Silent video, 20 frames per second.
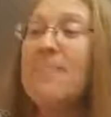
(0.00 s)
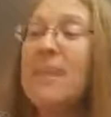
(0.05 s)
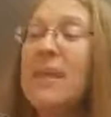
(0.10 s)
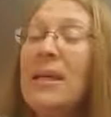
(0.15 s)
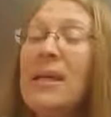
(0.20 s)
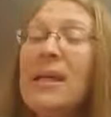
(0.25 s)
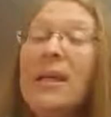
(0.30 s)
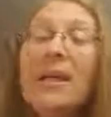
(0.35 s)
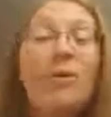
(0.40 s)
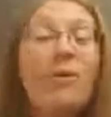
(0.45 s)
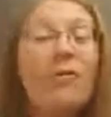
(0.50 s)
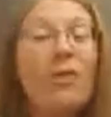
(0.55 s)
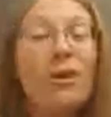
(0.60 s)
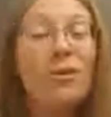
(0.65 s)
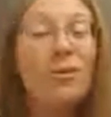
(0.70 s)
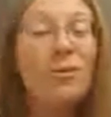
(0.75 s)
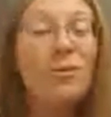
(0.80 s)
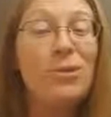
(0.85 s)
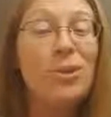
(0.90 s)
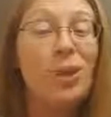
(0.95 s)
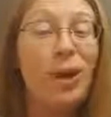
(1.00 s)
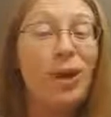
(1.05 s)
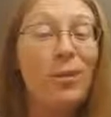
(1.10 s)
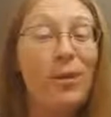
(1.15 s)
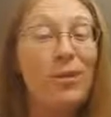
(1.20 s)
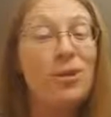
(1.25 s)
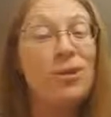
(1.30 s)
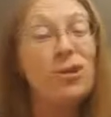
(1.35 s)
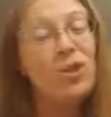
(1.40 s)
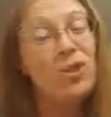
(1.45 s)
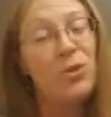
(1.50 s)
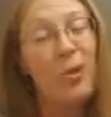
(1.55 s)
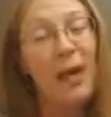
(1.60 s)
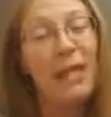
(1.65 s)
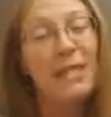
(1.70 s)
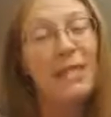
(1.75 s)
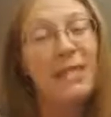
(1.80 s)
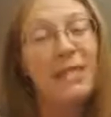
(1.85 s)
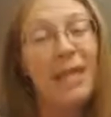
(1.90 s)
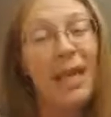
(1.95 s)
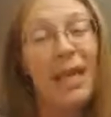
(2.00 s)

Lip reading: And we've also been talking about the stress